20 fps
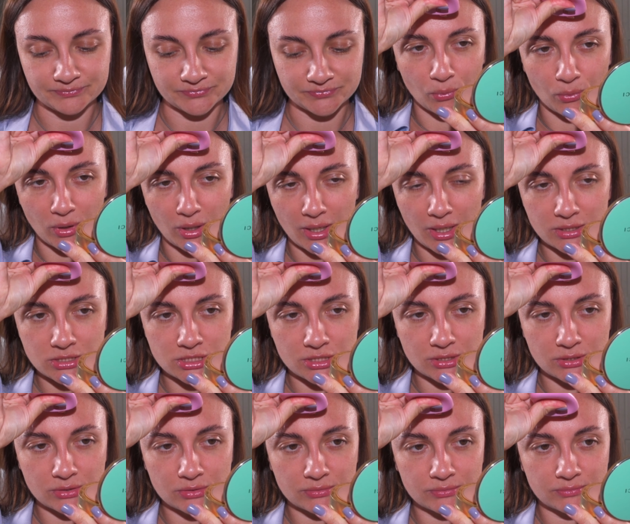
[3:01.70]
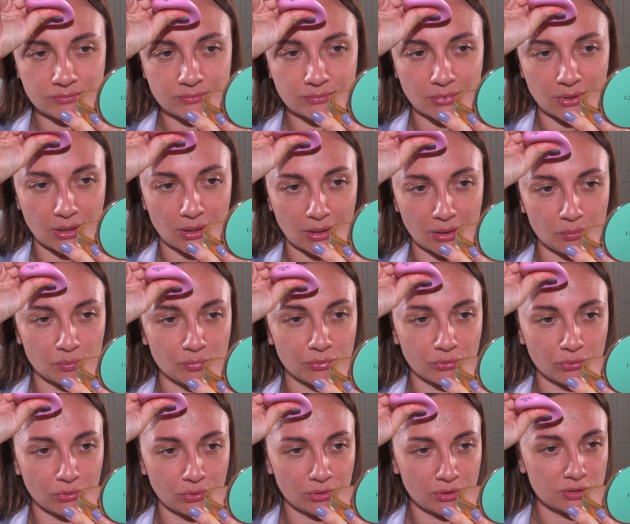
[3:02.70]
What I do, I
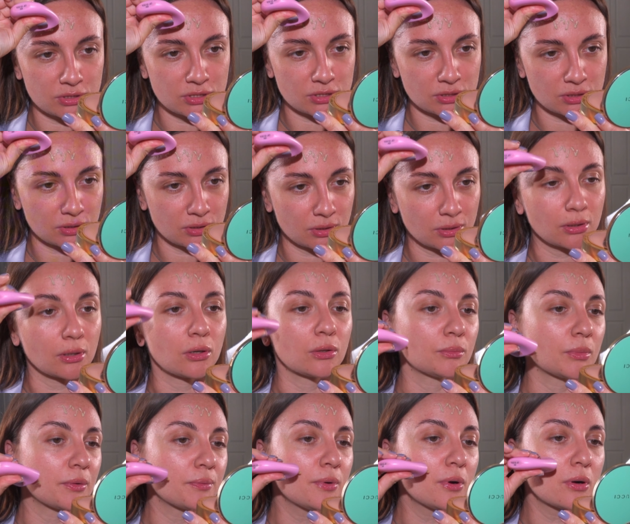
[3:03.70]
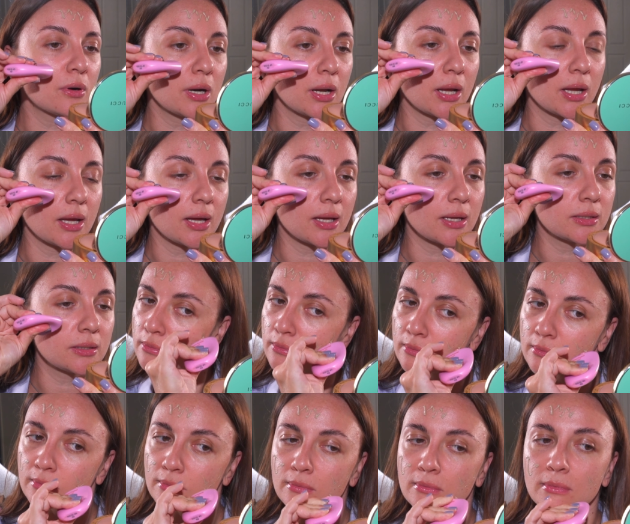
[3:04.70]
put on my forehead,
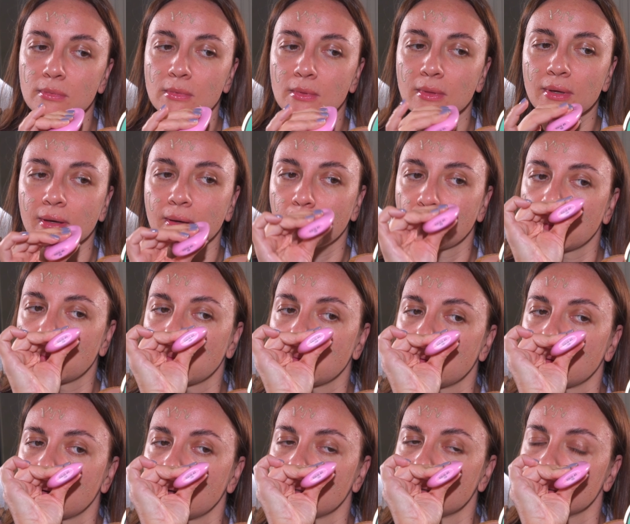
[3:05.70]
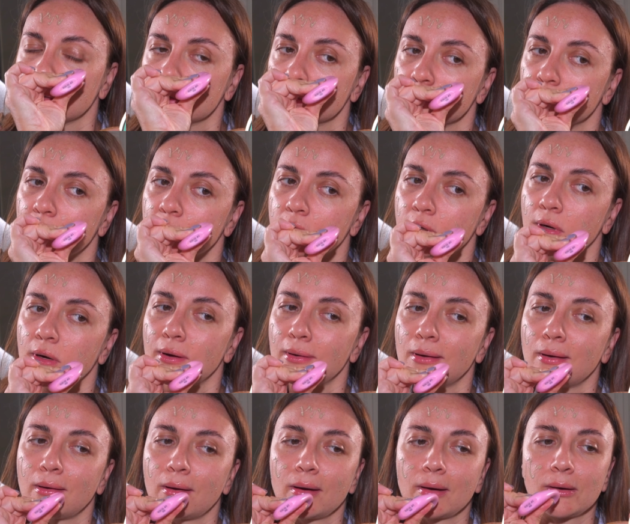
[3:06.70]
like a little bit
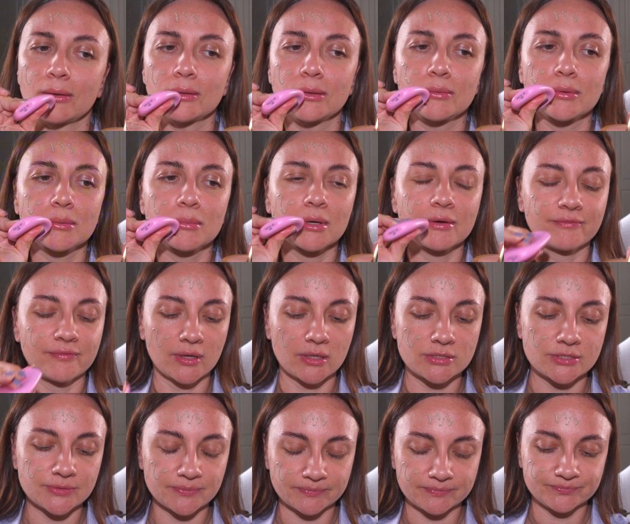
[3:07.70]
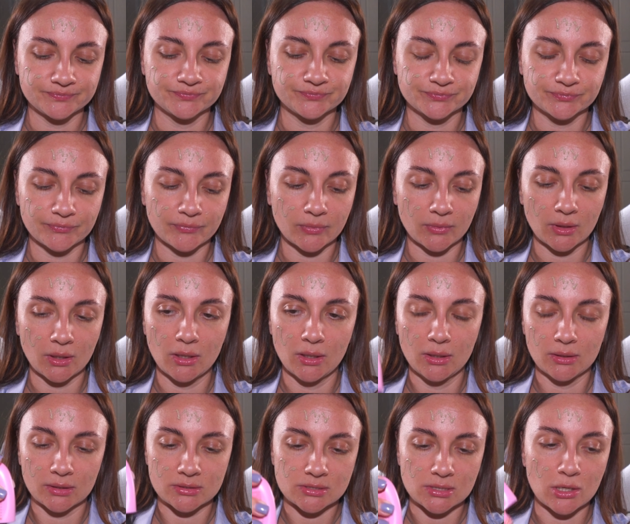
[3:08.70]
all over my face.
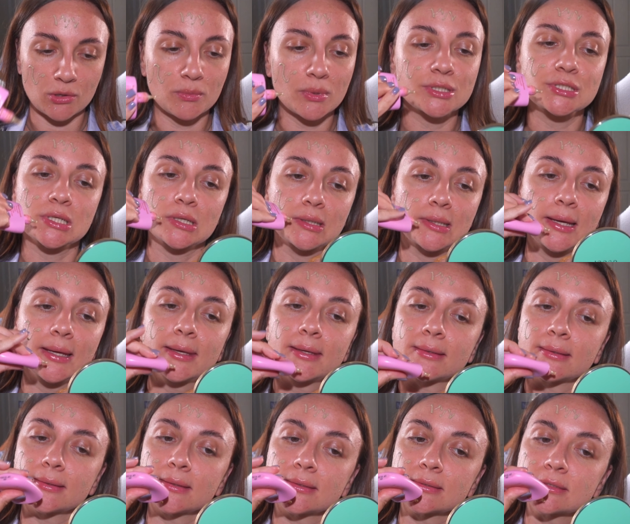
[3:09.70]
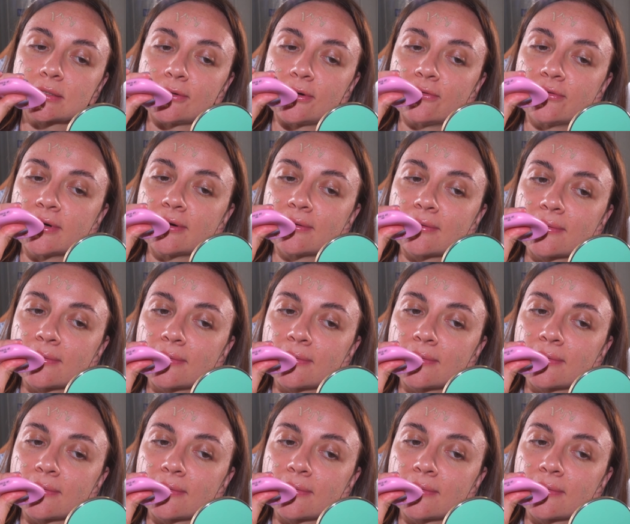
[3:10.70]
That's how much I like it. It's over.